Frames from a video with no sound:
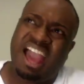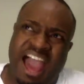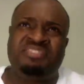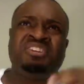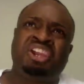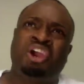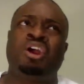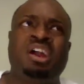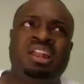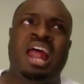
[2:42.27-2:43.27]
I think
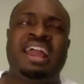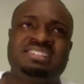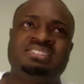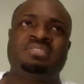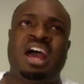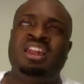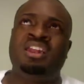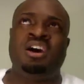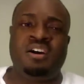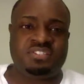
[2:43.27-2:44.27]
Erica
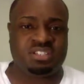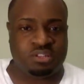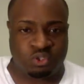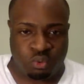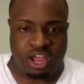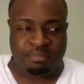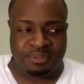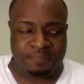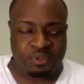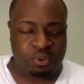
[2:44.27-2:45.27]
loves
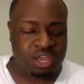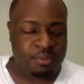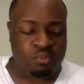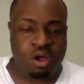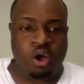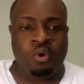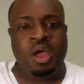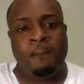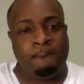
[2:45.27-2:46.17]
Scrappy, don't get me wrong,